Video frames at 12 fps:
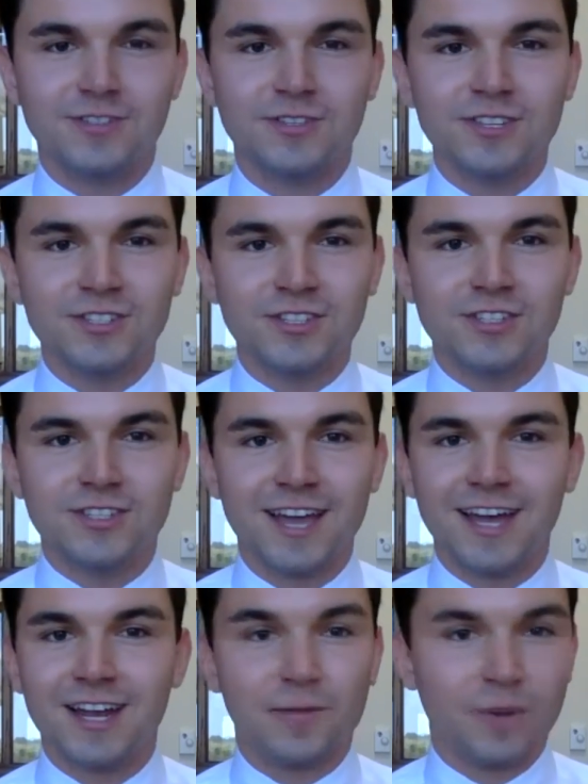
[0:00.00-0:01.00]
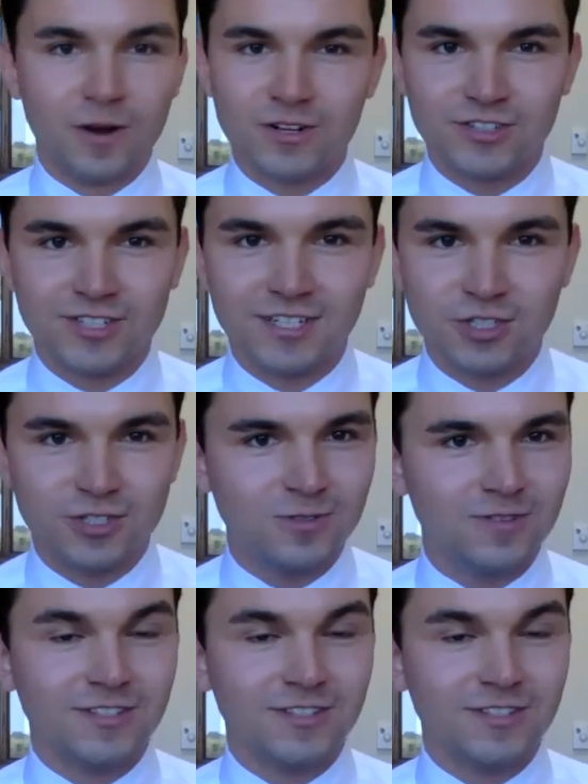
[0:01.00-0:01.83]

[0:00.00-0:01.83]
So this is not a partisan issue.